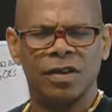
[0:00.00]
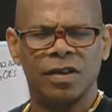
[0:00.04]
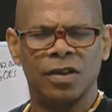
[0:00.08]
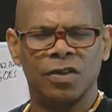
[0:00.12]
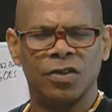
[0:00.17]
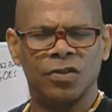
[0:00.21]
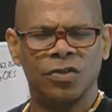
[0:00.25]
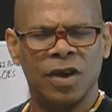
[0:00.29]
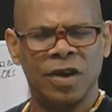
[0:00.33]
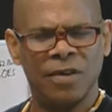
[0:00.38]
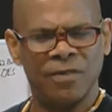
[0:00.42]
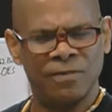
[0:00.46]

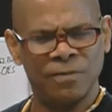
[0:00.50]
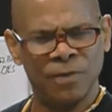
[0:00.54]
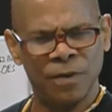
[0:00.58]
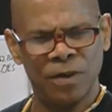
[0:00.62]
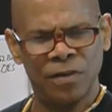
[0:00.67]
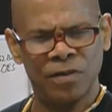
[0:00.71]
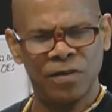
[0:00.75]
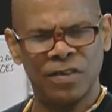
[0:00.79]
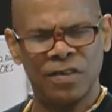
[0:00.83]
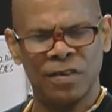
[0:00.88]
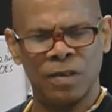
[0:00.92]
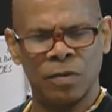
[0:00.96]
So I
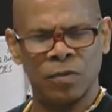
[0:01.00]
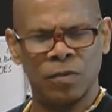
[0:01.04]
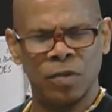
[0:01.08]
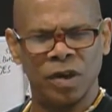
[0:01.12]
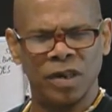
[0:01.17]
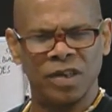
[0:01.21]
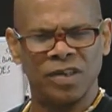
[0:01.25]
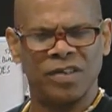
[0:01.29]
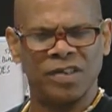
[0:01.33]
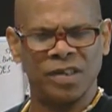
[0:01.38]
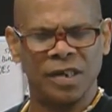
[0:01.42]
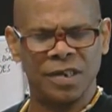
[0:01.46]
felt
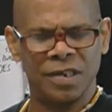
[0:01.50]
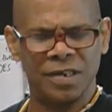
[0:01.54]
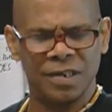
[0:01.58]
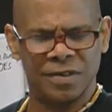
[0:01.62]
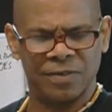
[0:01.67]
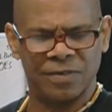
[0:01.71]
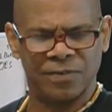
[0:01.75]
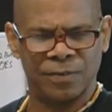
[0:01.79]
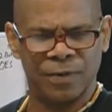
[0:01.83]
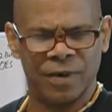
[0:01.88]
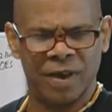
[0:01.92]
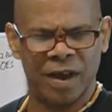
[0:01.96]
somewhat
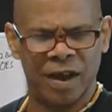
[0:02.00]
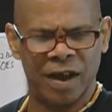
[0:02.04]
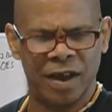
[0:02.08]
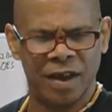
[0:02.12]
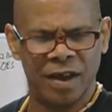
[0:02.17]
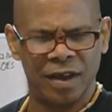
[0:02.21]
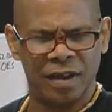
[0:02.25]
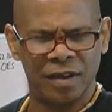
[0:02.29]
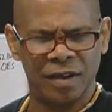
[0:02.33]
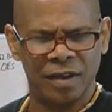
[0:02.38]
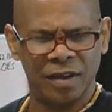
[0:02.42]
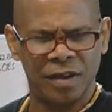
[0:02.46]

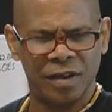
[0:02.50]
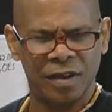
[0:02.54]
justified